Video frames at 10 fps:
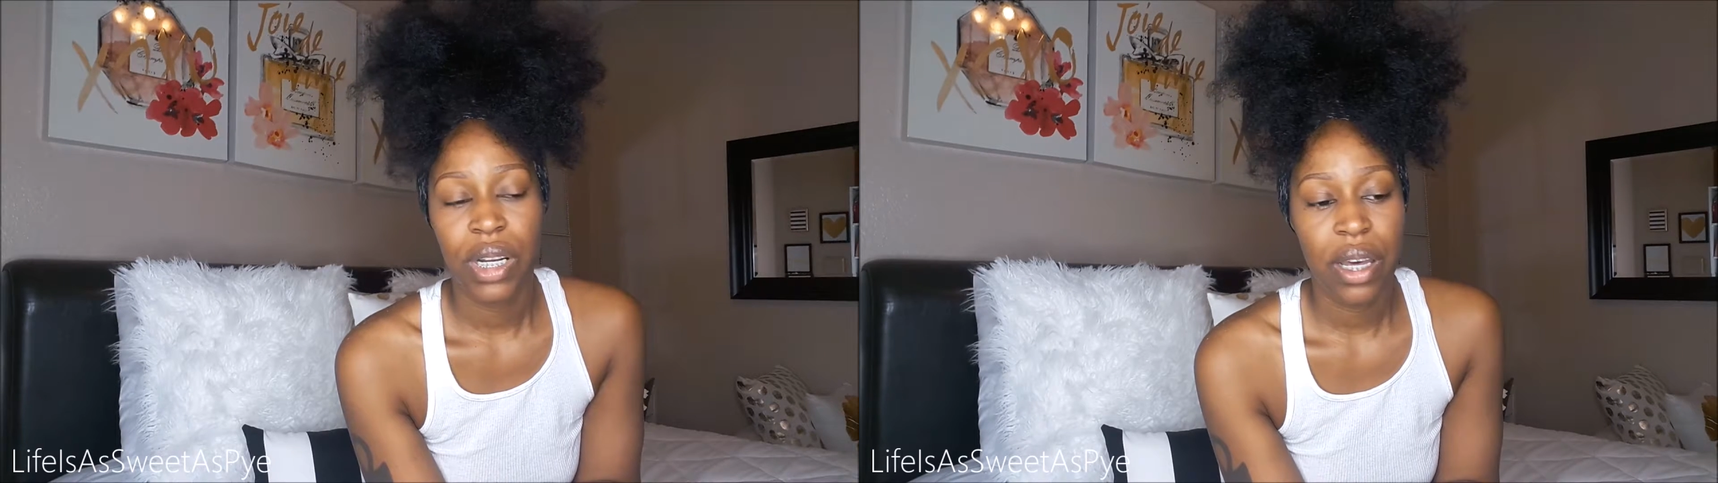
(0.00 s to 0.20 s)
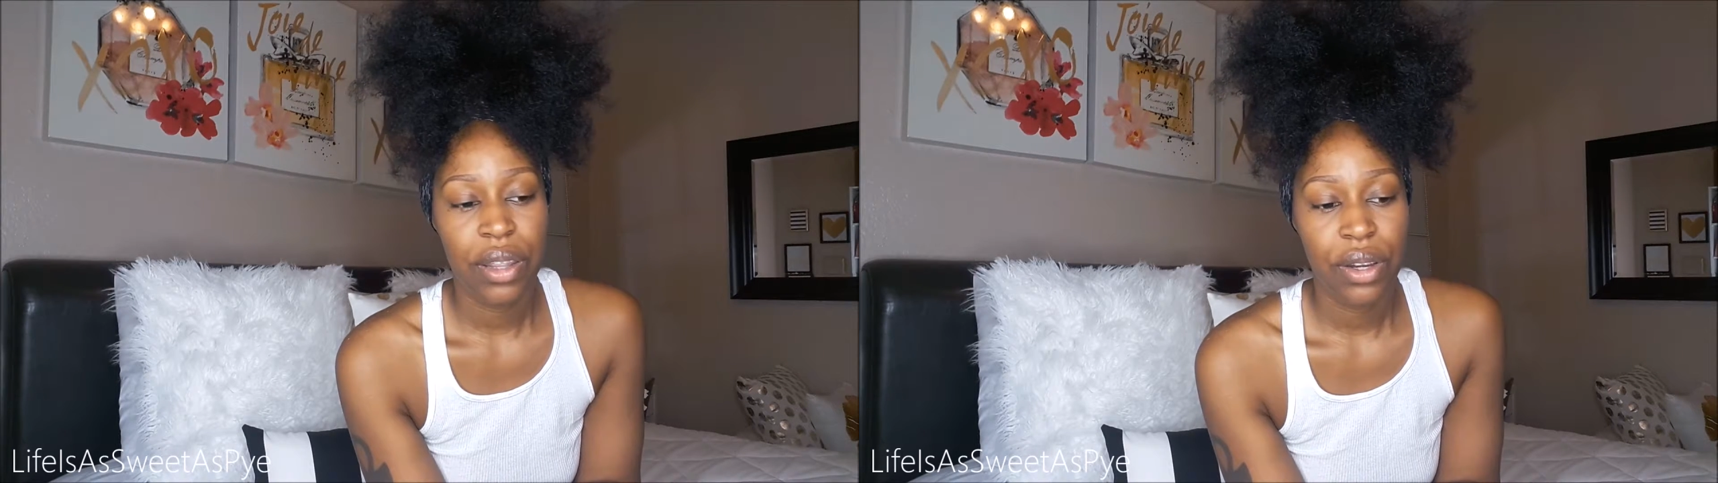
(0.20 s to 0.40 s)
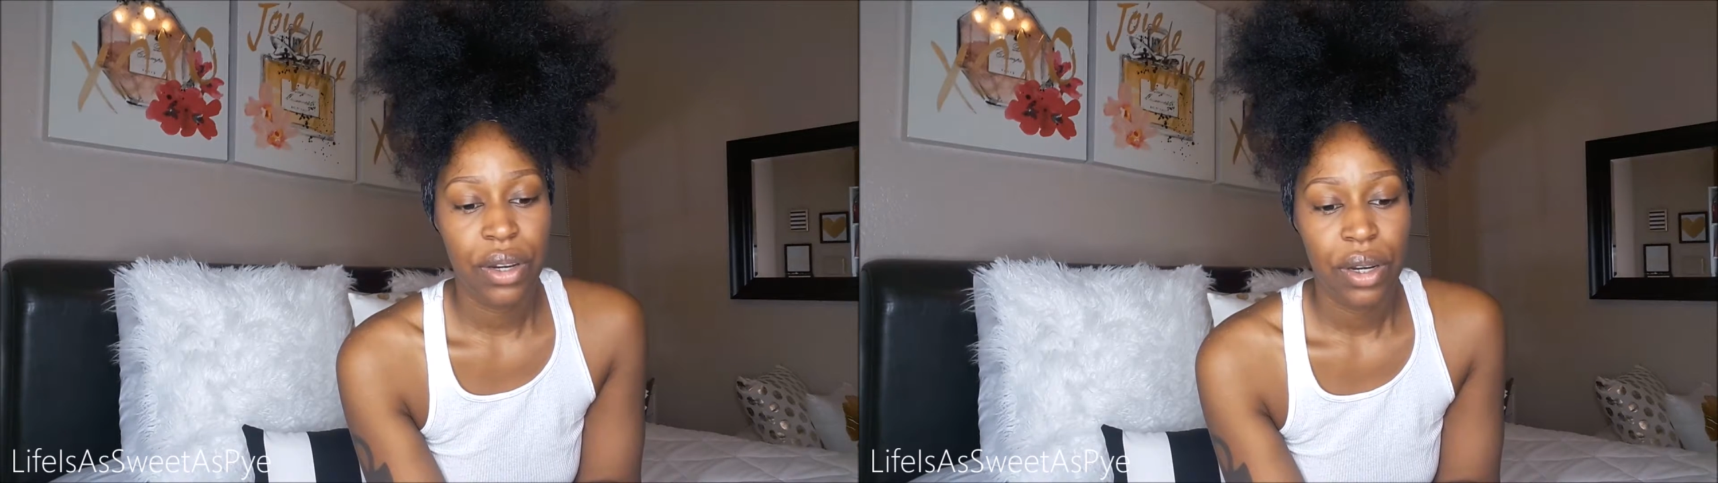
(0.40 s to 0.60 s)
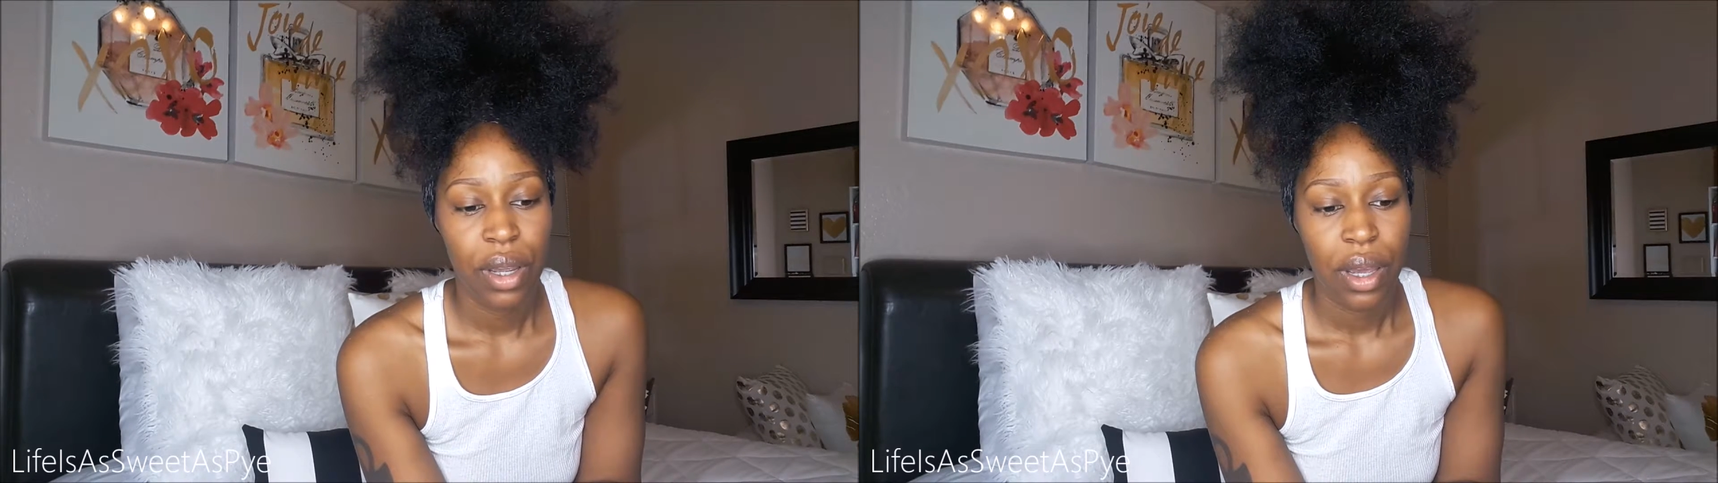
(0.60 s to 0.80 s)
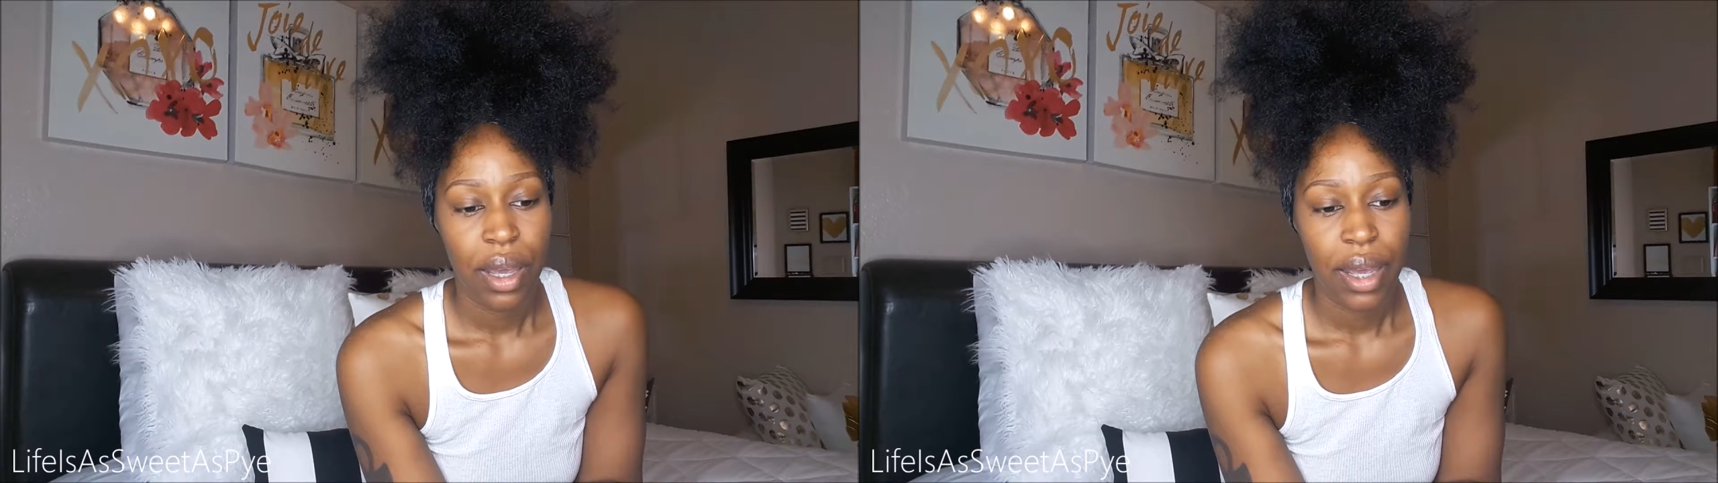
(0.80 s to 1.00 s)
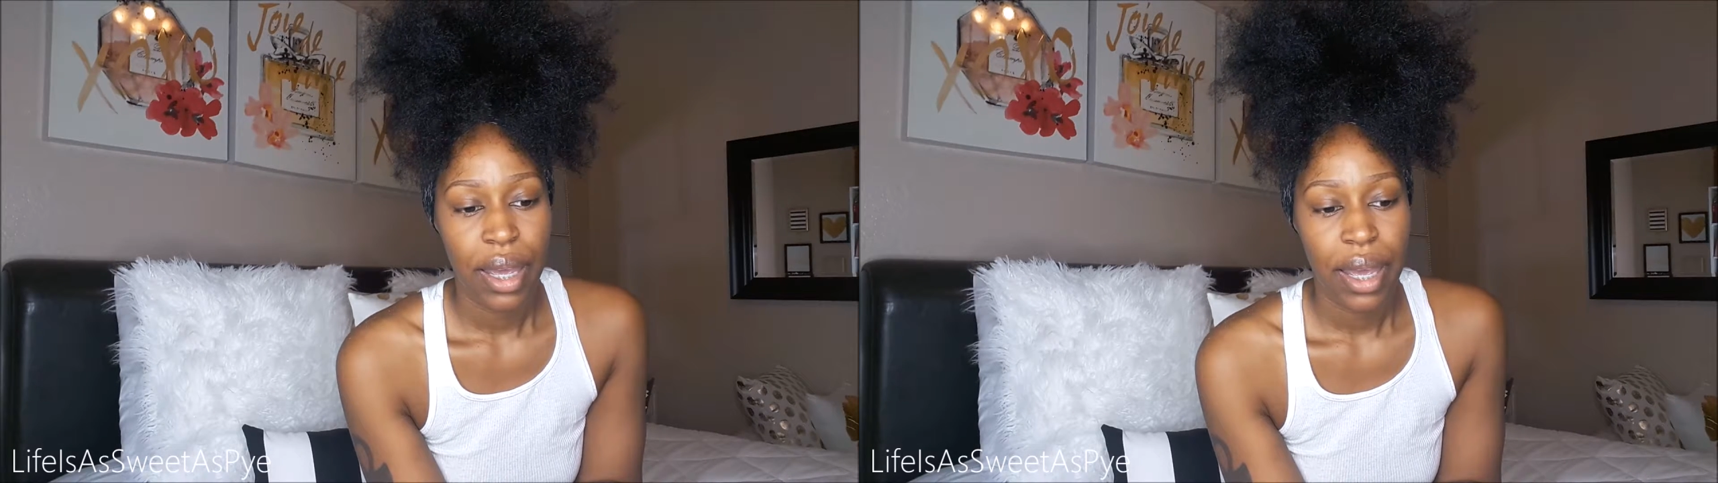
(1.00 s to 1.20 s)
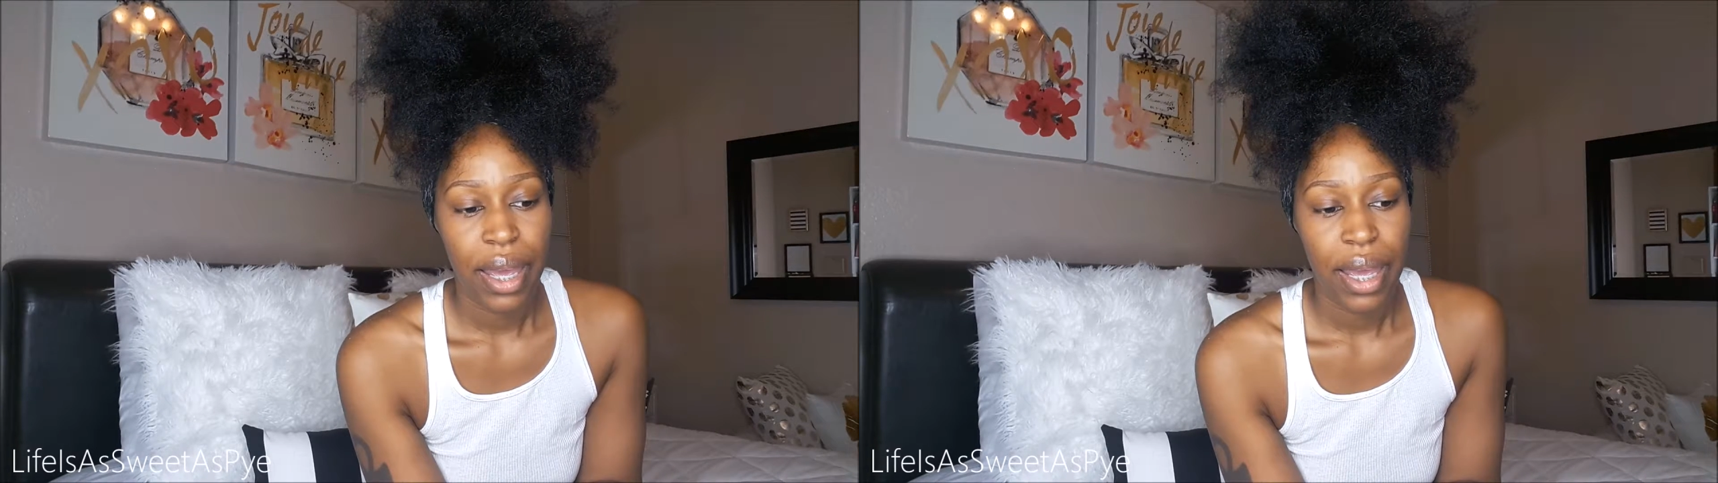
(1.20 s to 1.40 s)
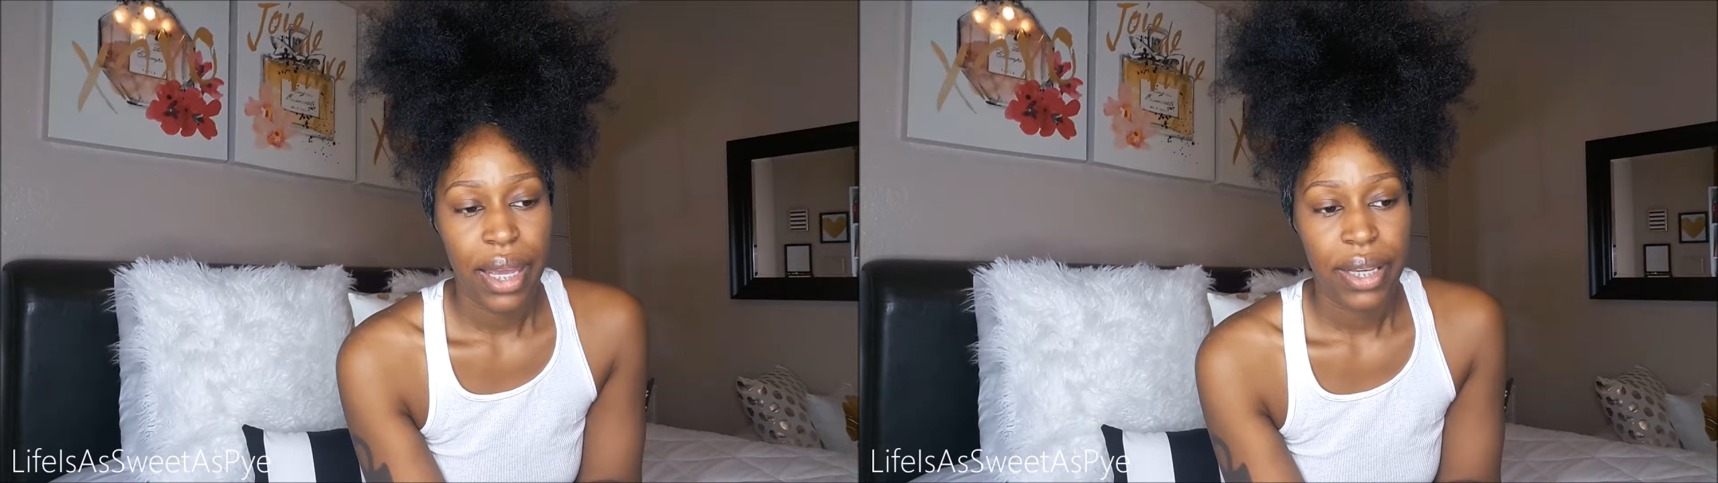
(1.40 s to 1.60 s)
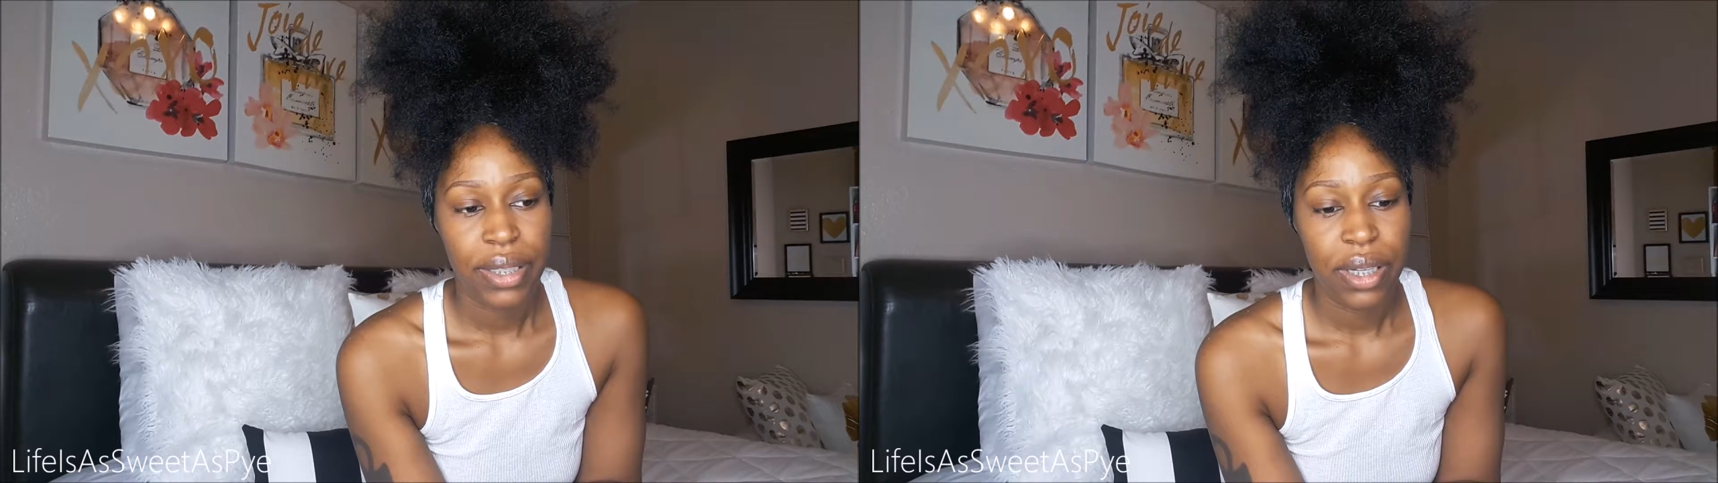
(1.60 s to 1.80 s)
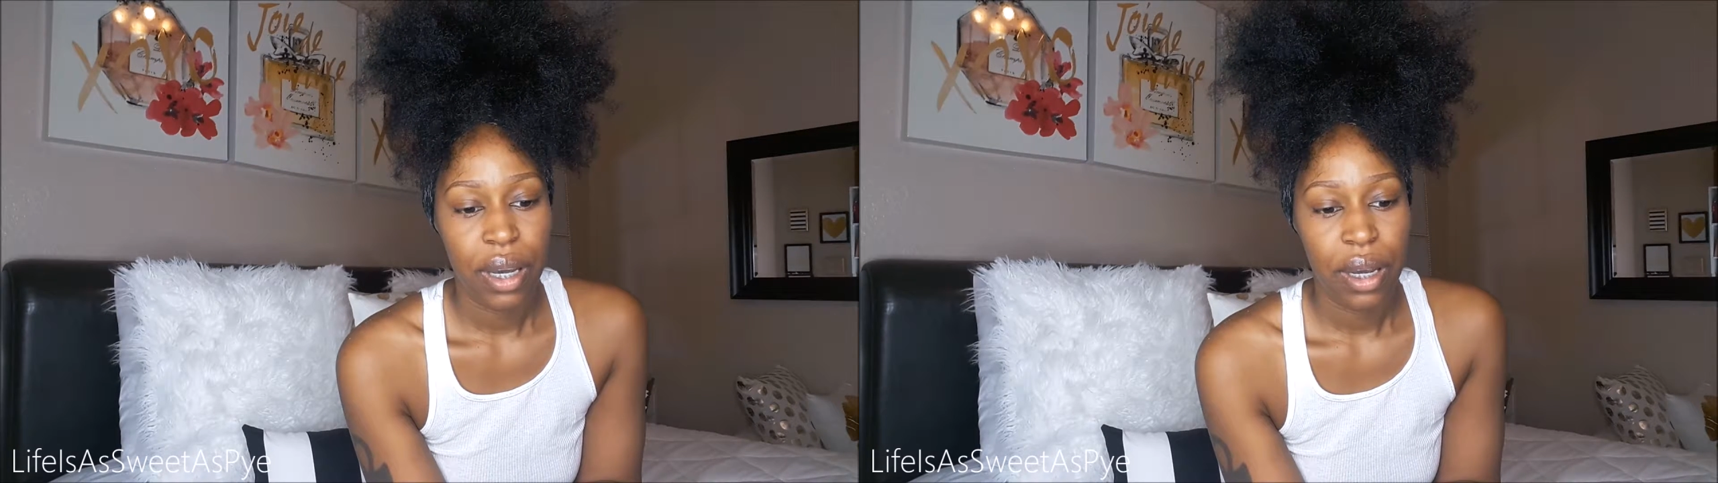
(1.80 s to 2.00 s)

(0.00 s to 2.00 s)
another. And